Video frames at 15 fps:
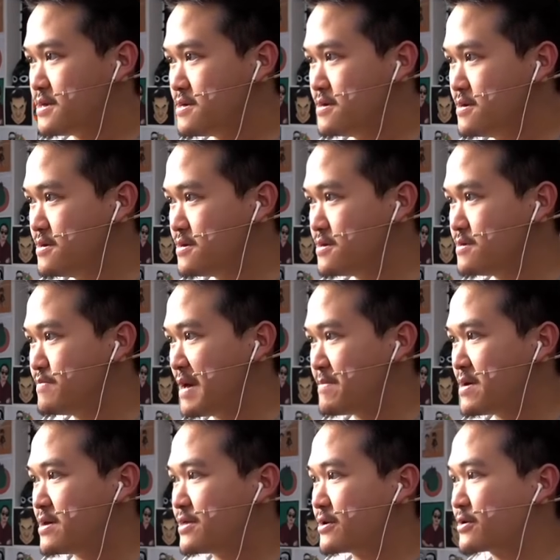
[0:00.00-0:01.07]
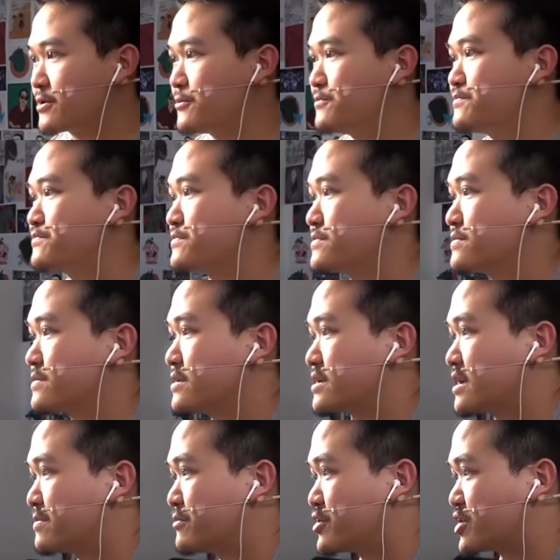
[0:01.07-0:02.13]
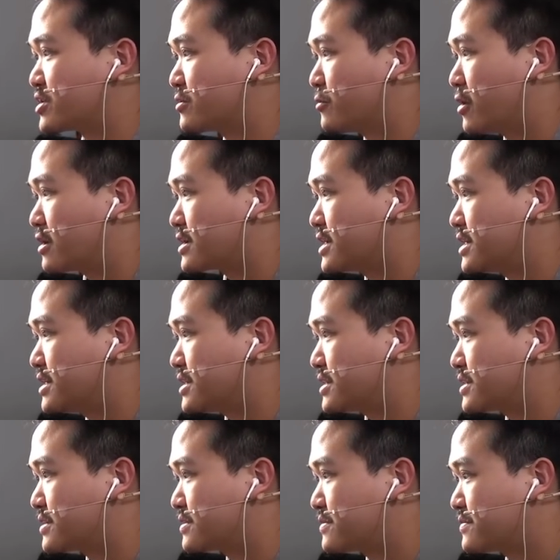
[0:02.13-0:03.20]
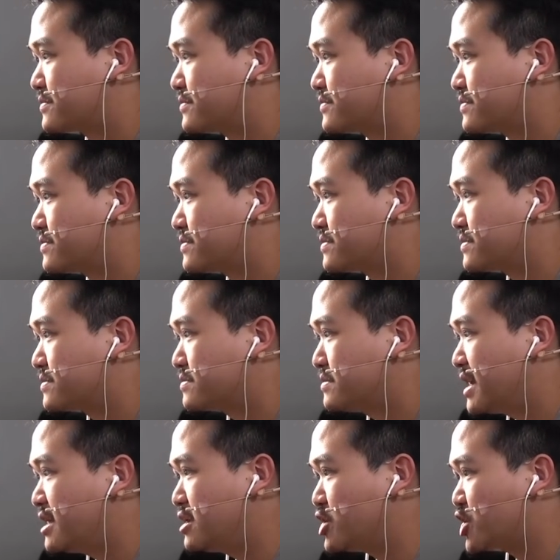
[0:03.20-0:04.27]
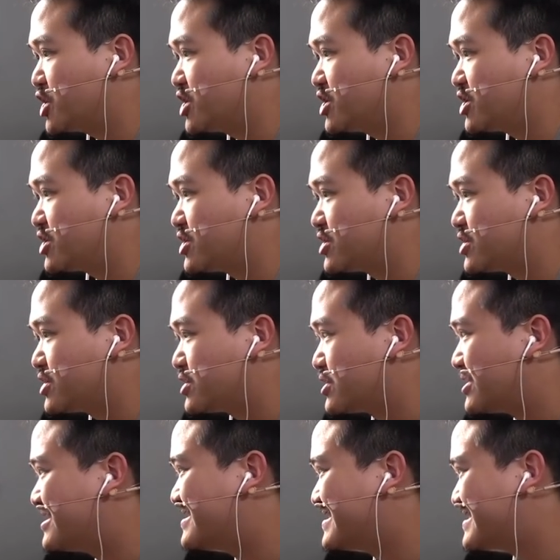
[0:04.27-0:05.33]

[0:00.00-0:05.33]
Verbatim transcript: Eee, Batman, there you go. I kept pushing the wrong keys. It looked good!